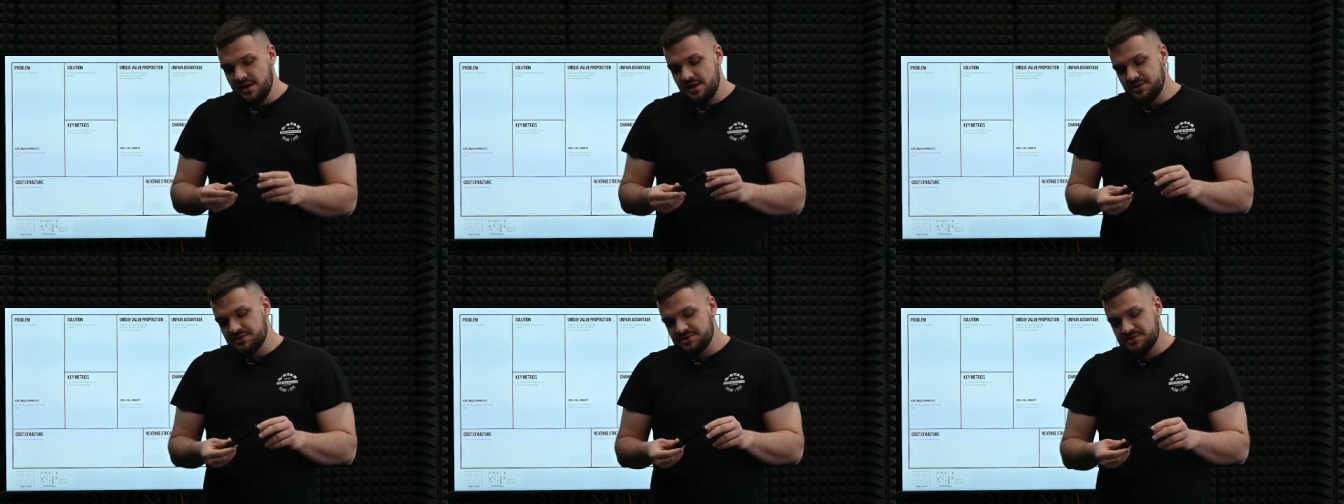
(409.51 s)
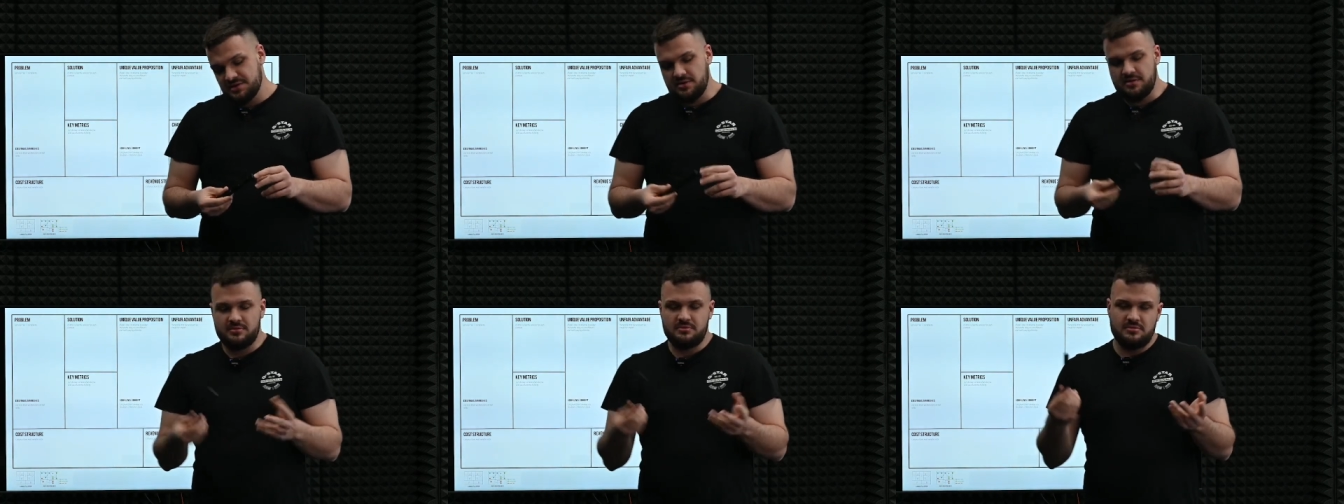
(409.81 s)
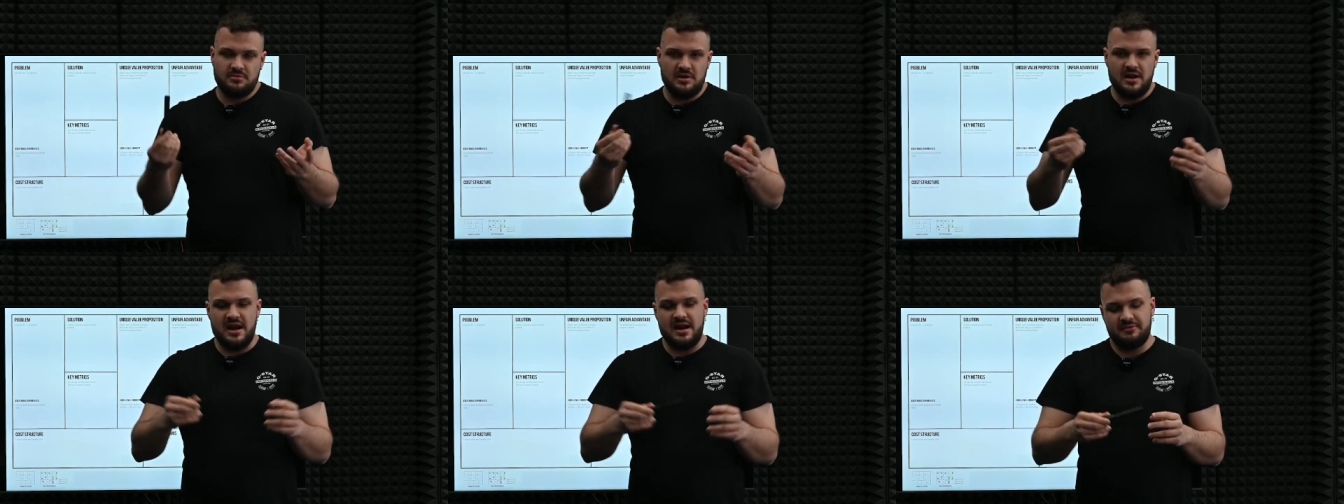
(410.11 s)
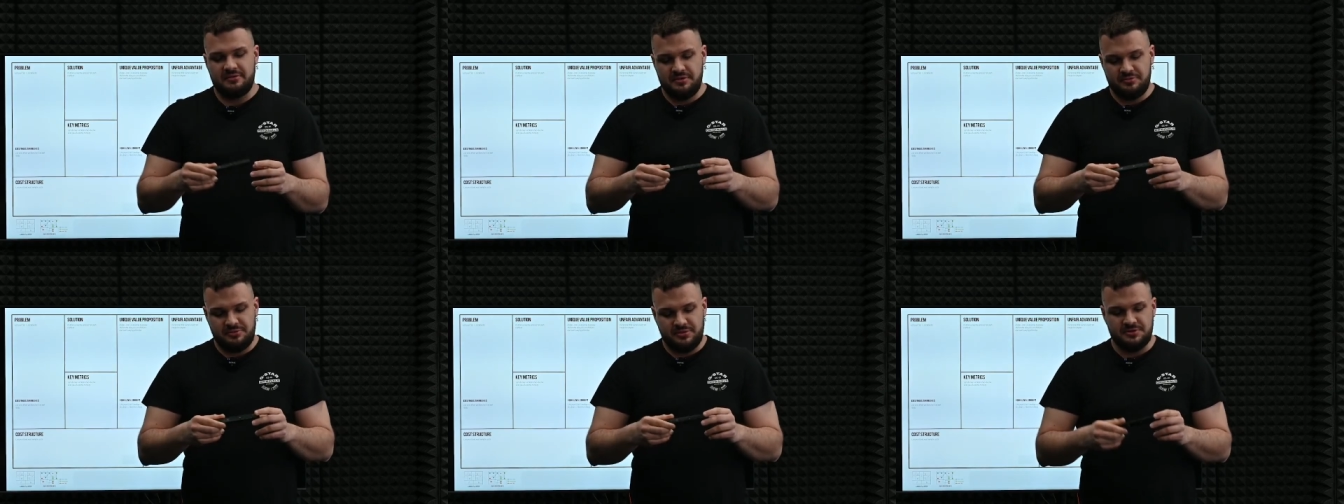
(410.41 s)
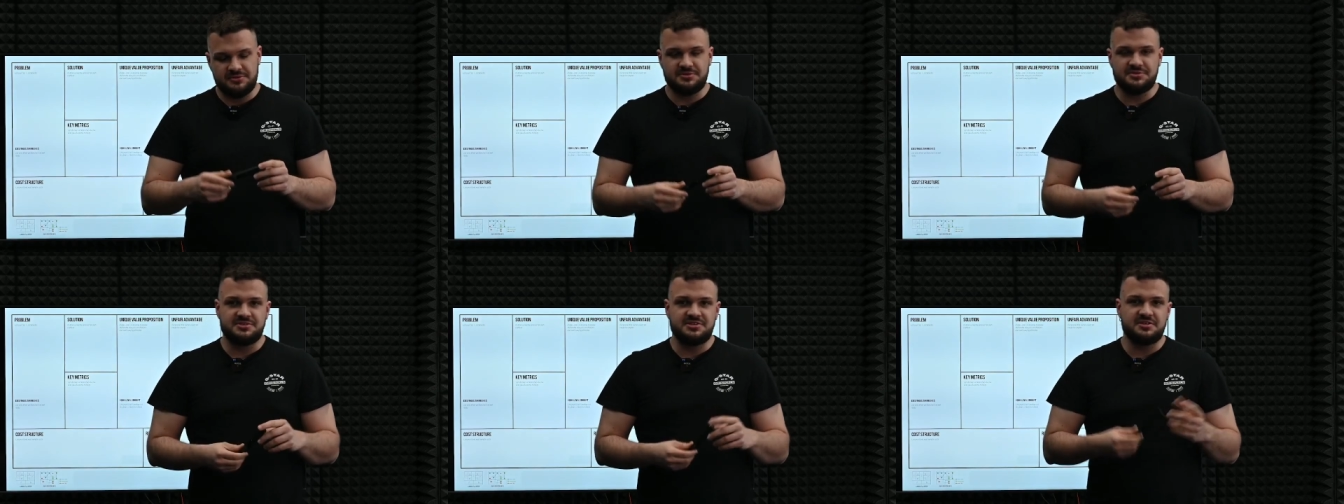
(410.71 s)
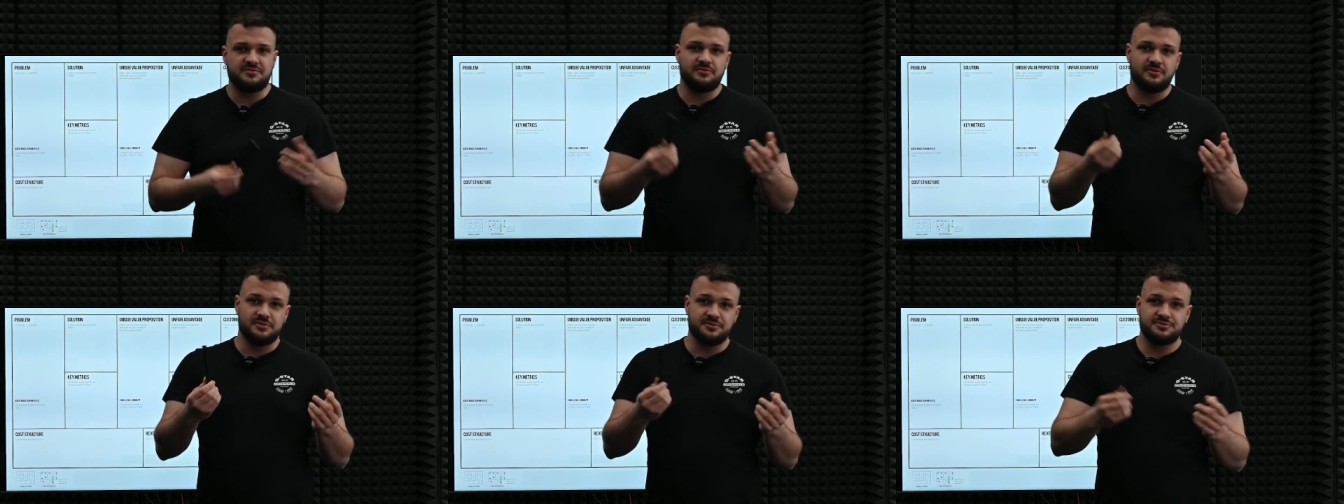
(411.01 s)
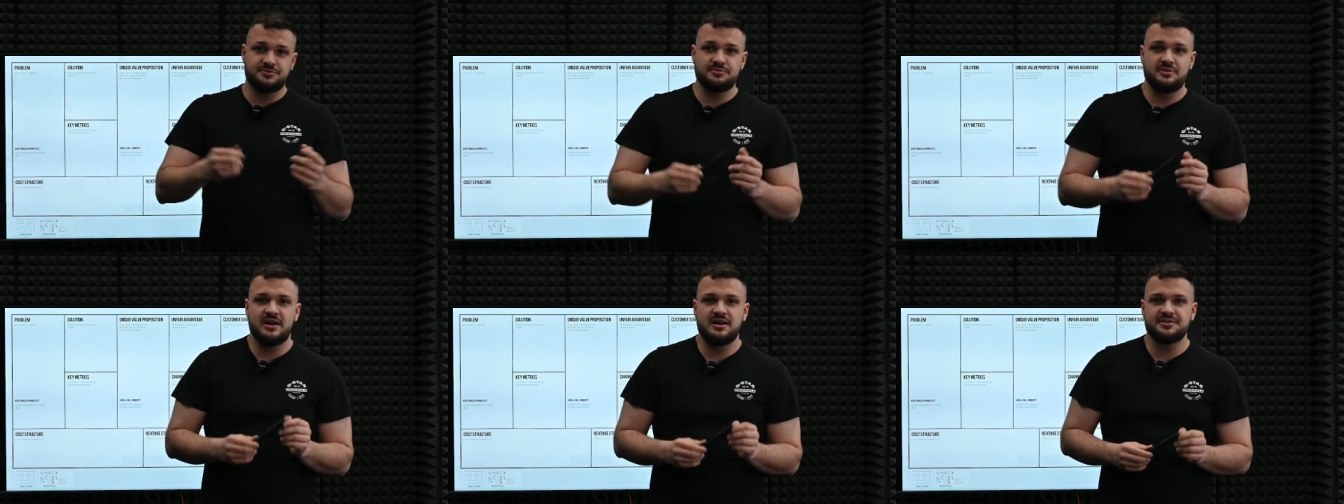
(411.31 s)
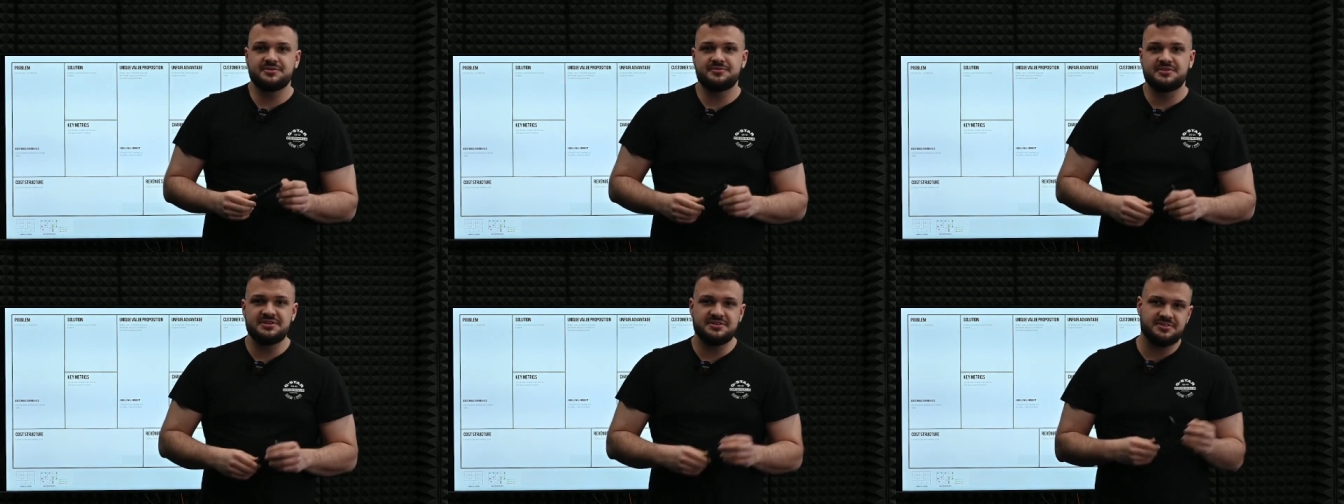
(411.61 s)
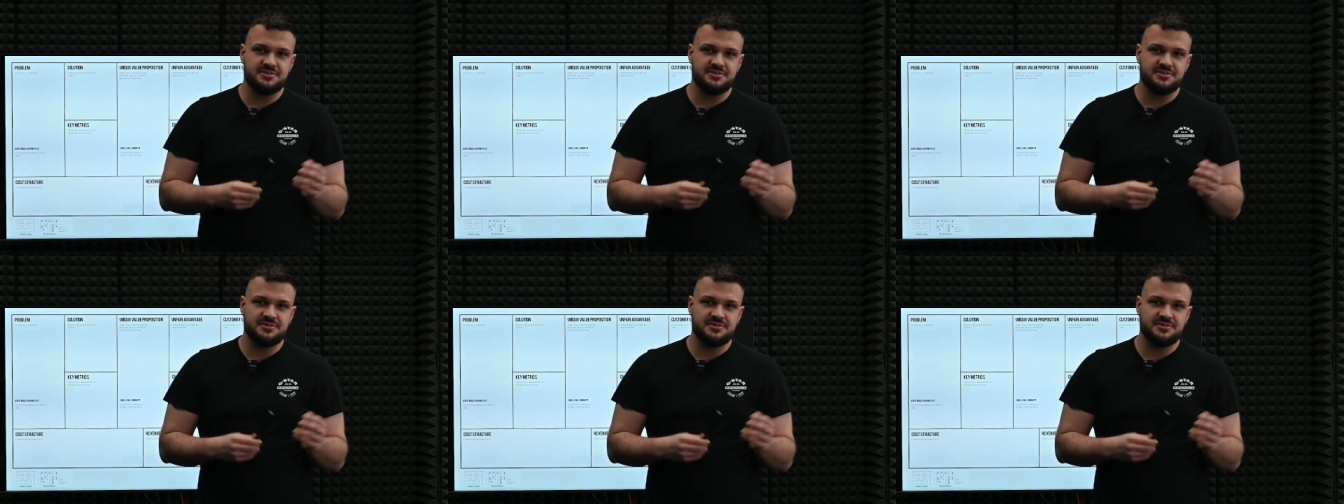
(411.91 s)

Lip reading: So I will produce it for 200,